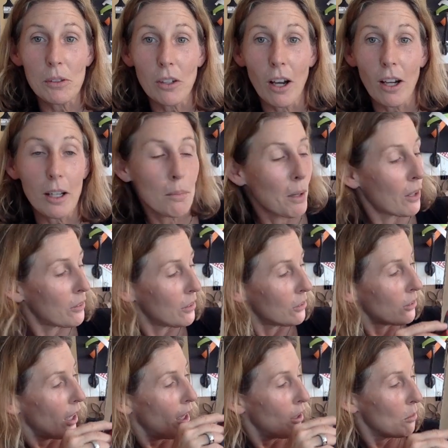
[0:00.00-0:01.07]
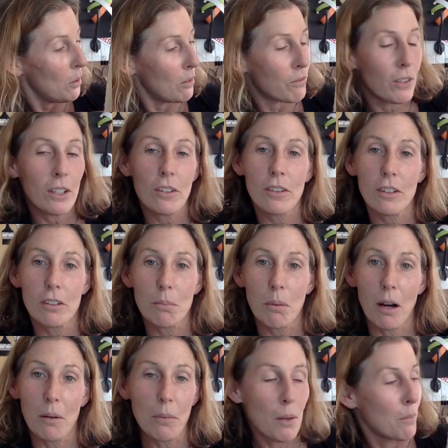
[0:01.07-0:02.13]
talk about this. How do we fix this
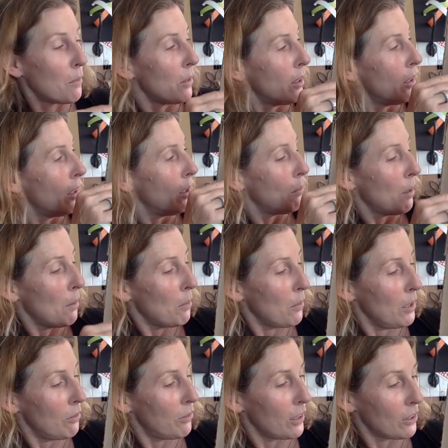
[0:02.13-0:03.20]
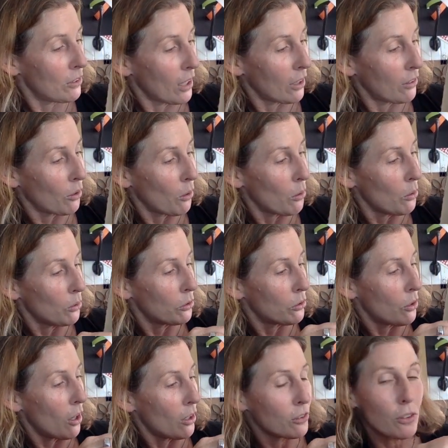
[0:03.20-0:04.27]
problem? Maybe we fix this whole
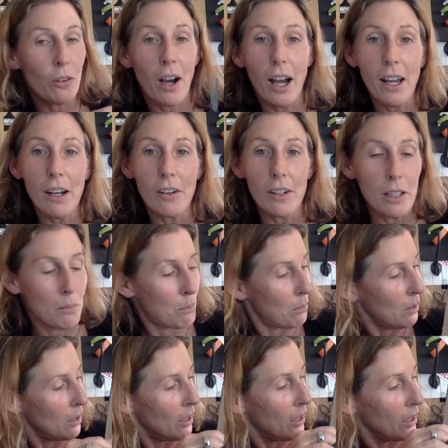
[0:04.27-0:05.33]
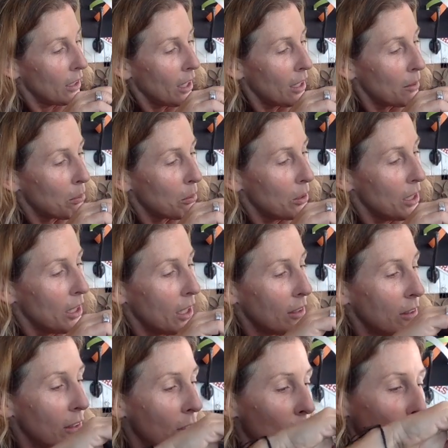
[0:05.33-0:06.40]
straw. So I already kind of pre-cut
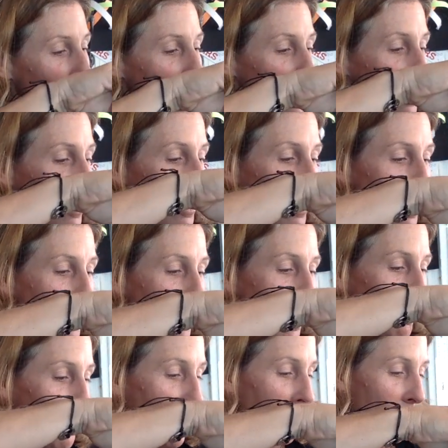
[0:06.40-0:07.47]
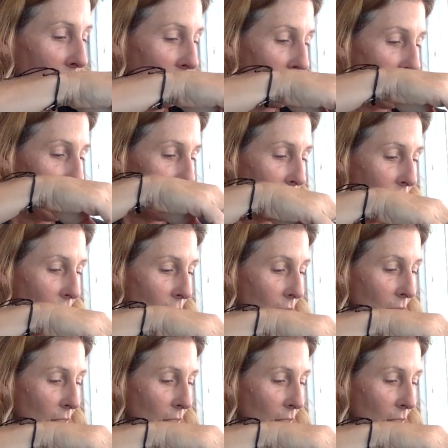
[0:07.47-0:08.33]
these, but I'm going to cut this,